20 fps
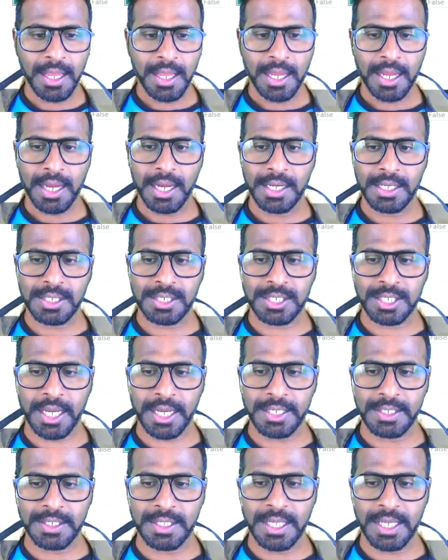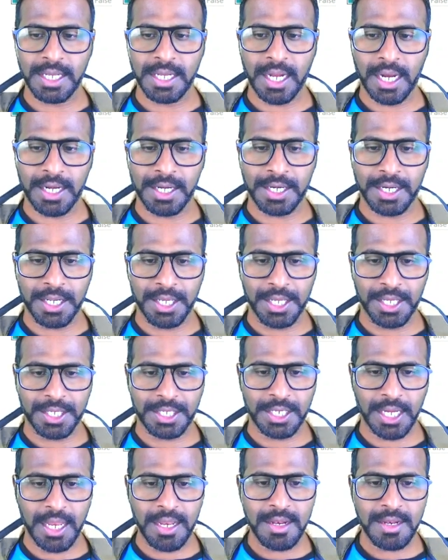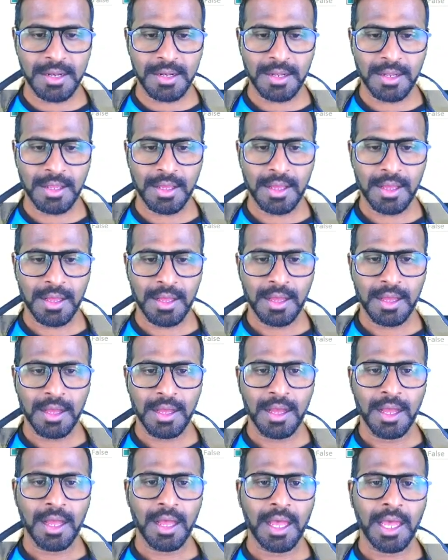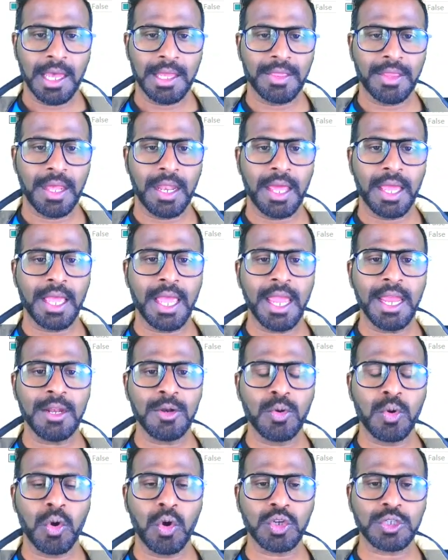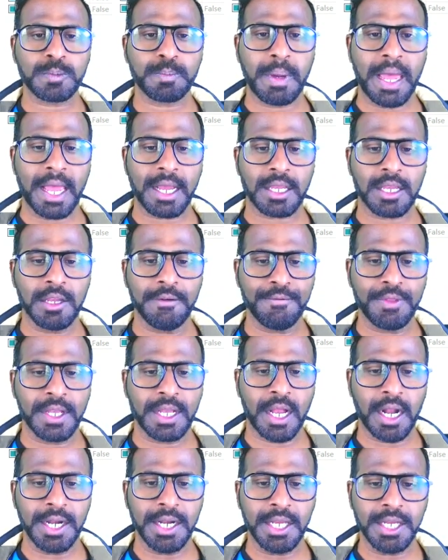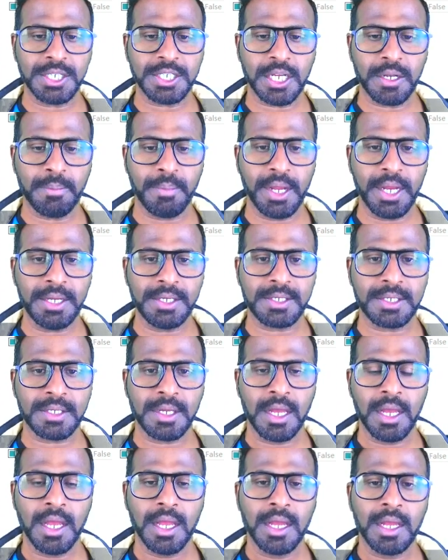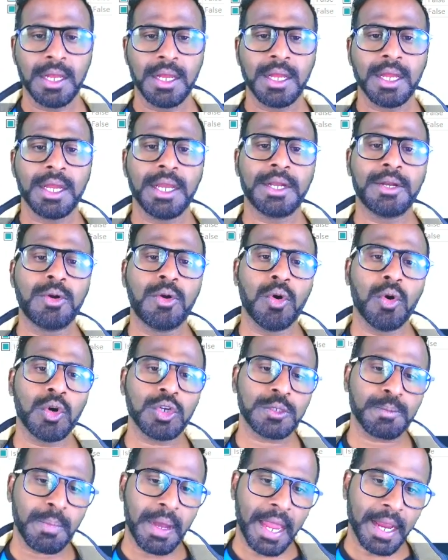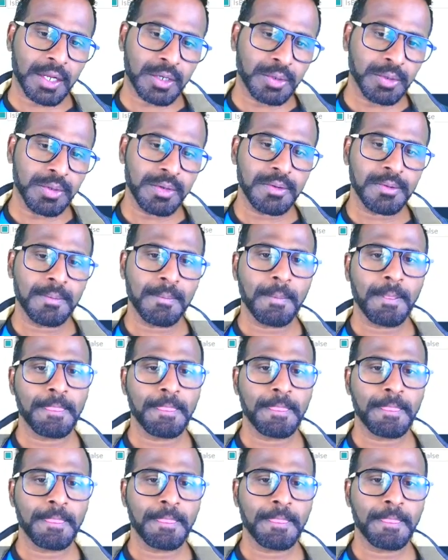it checks the condition and then again goes back. If the condition meets, it goes back to